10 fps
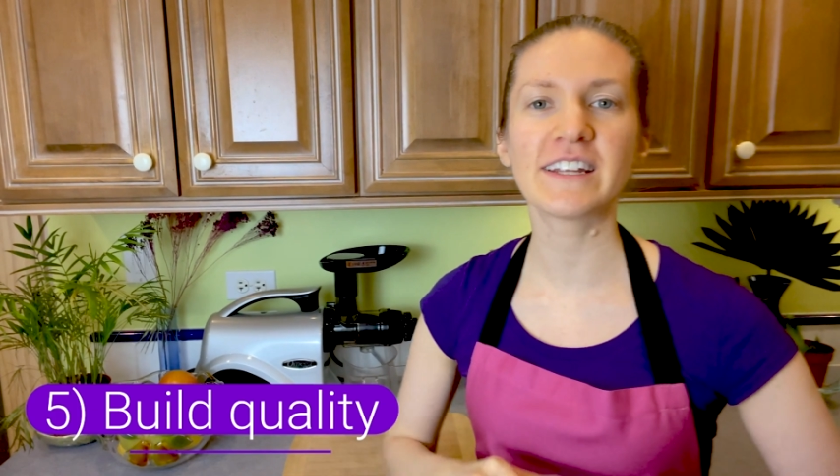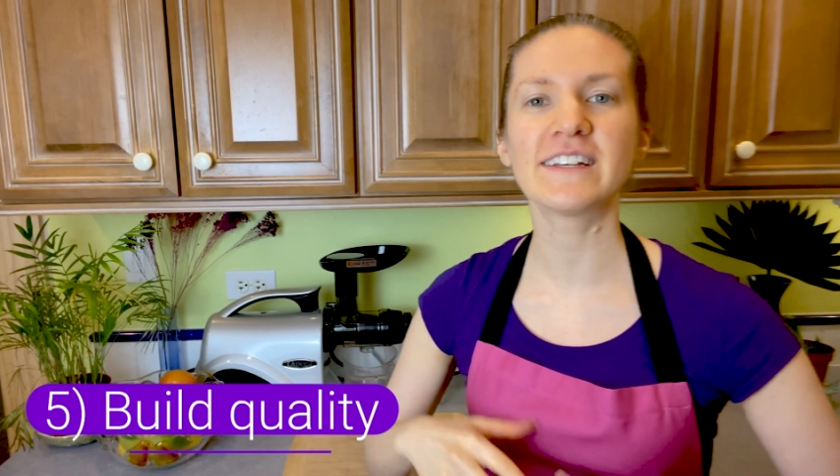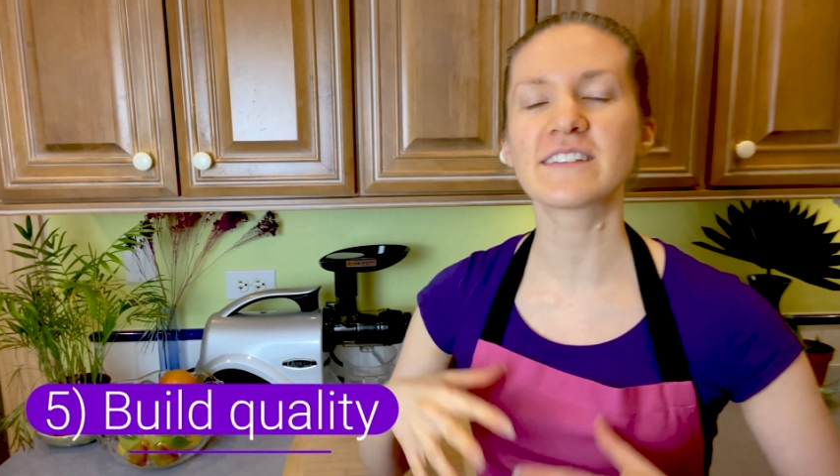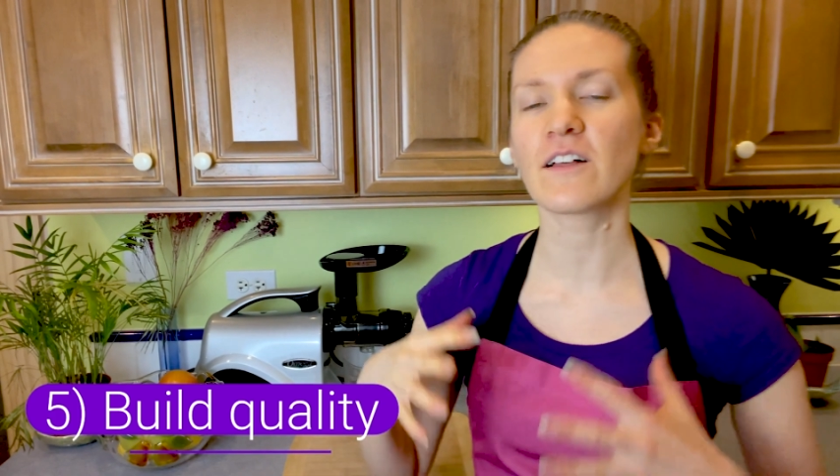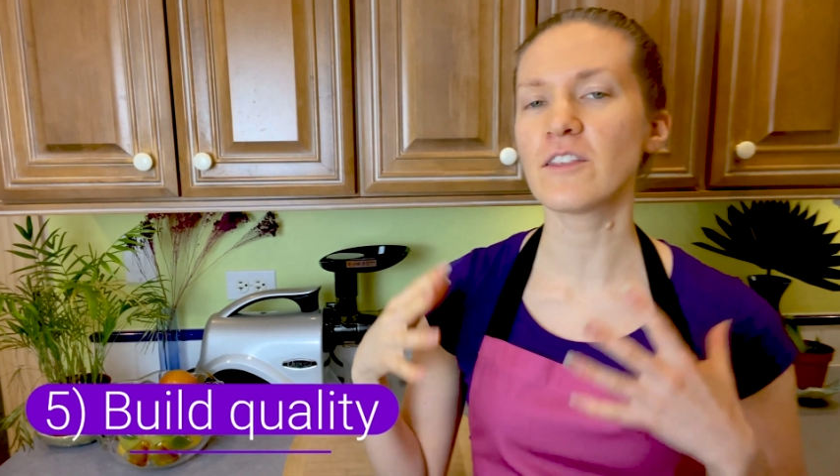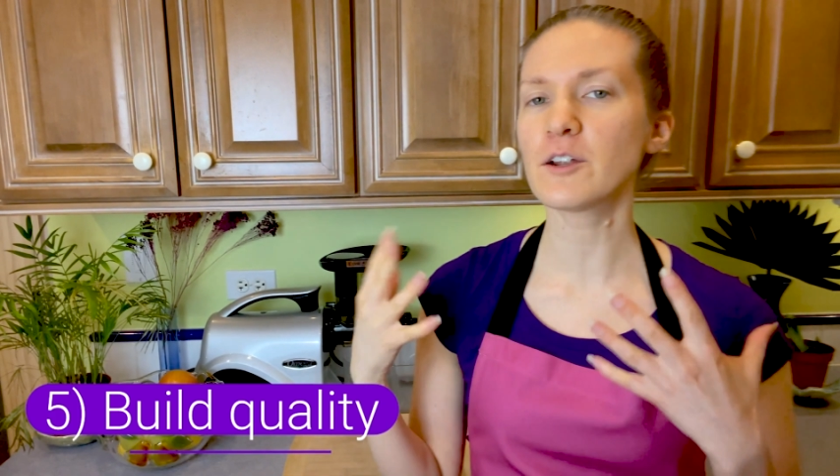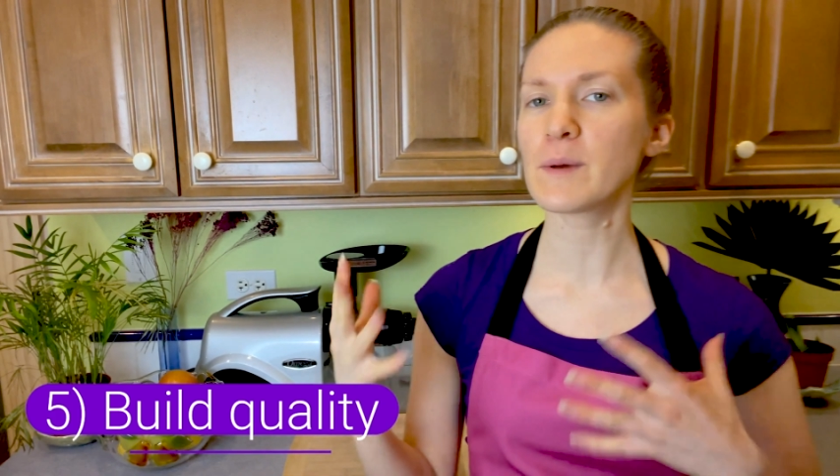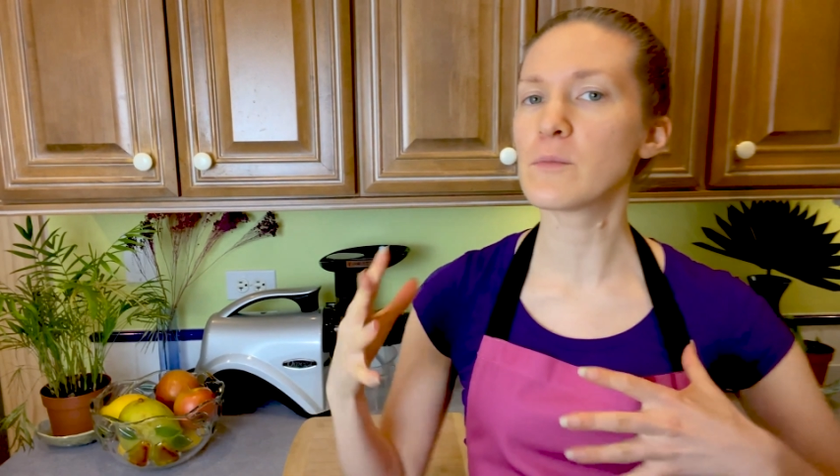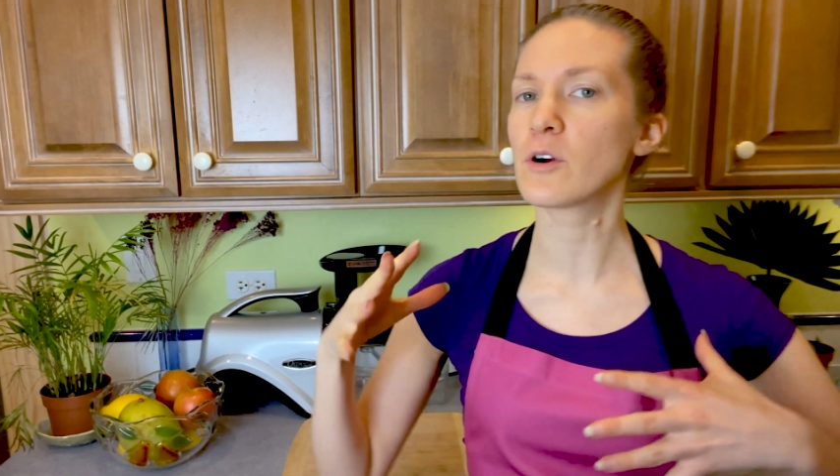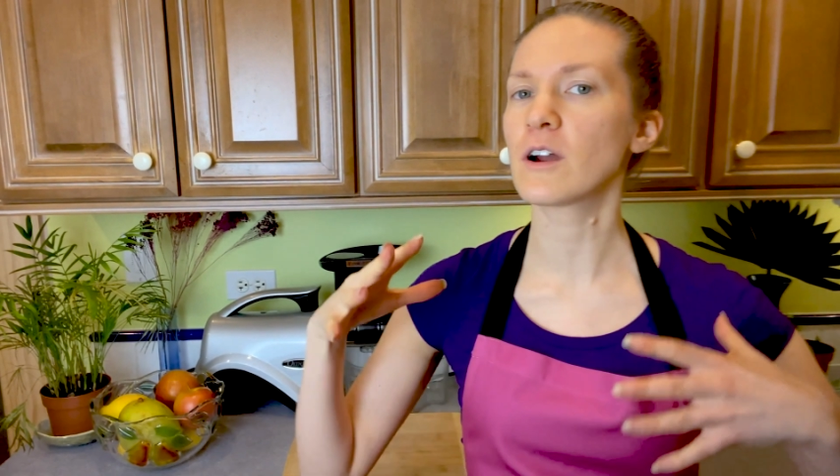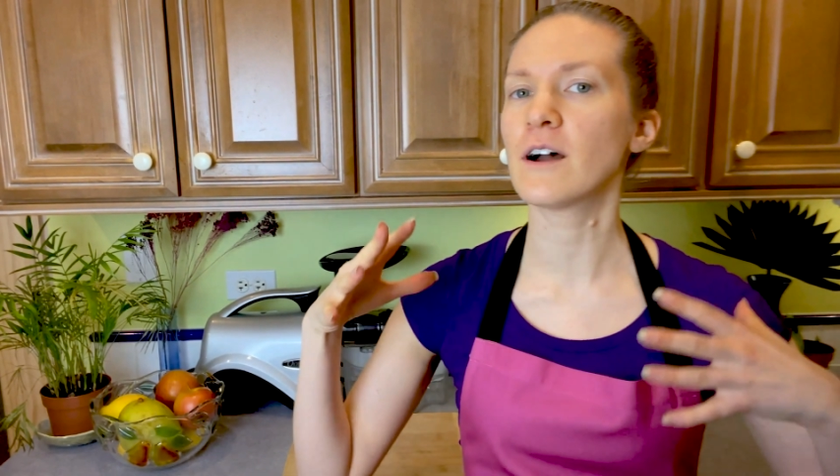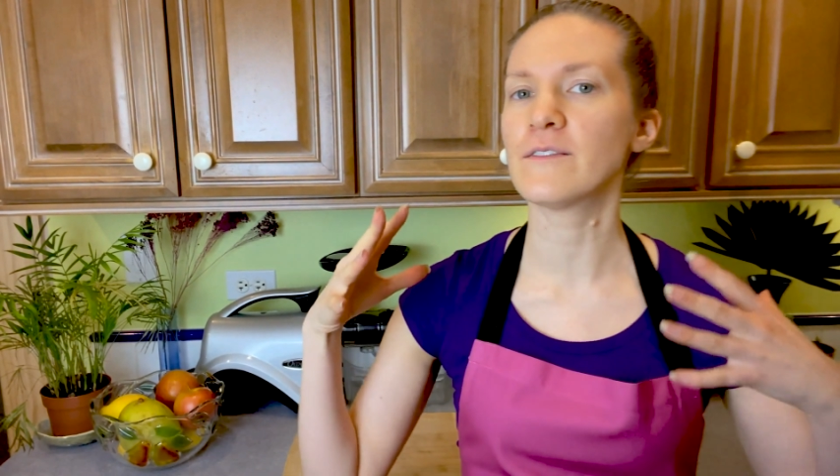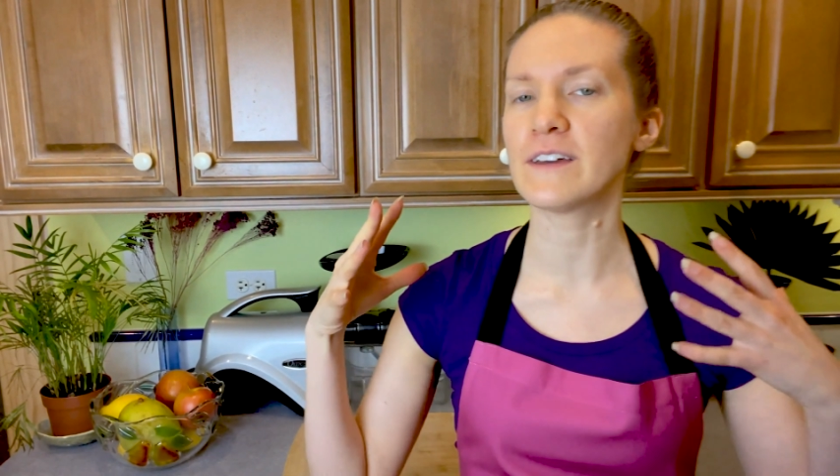is a little bit more of an